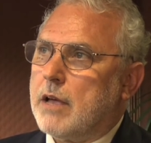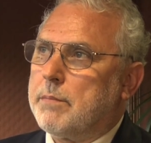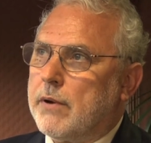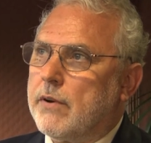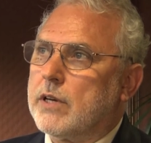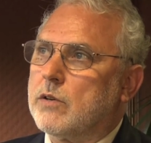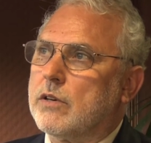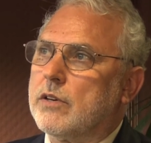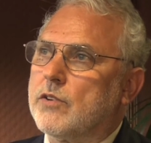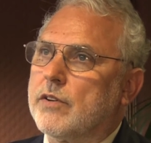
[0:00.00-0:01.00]
a
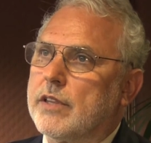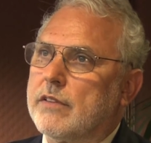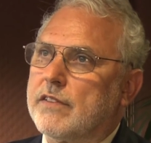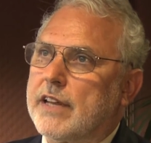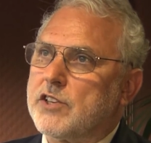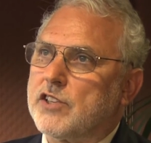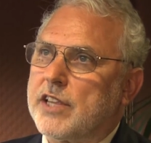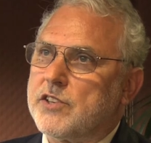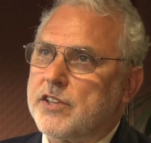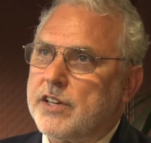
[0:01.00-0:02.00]
period during the financial
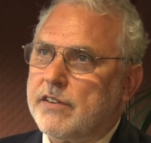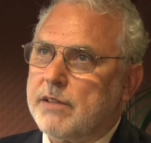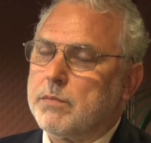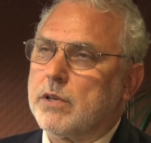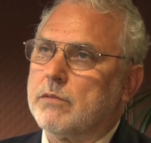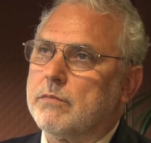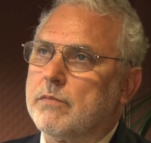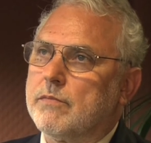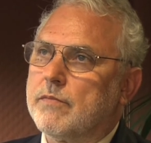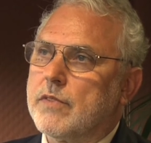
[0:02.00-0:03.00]
engineering boom
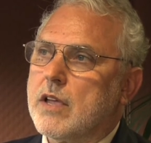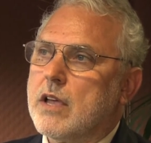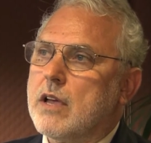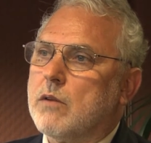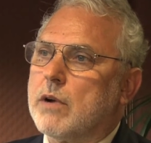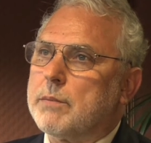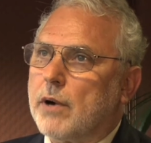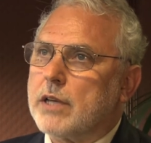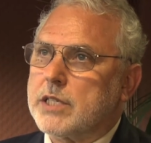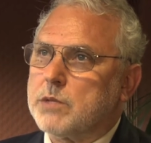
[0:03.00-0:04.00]
where
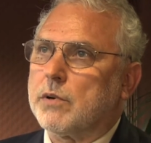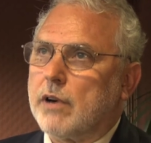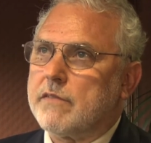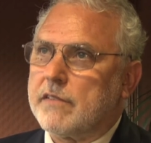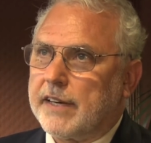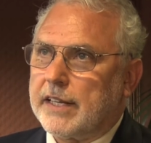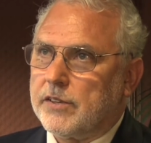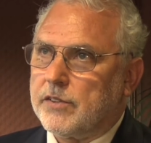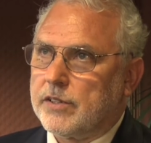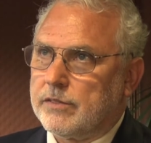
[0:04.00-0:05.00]
prices were
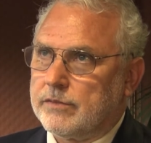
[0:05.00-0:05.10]
overvalued.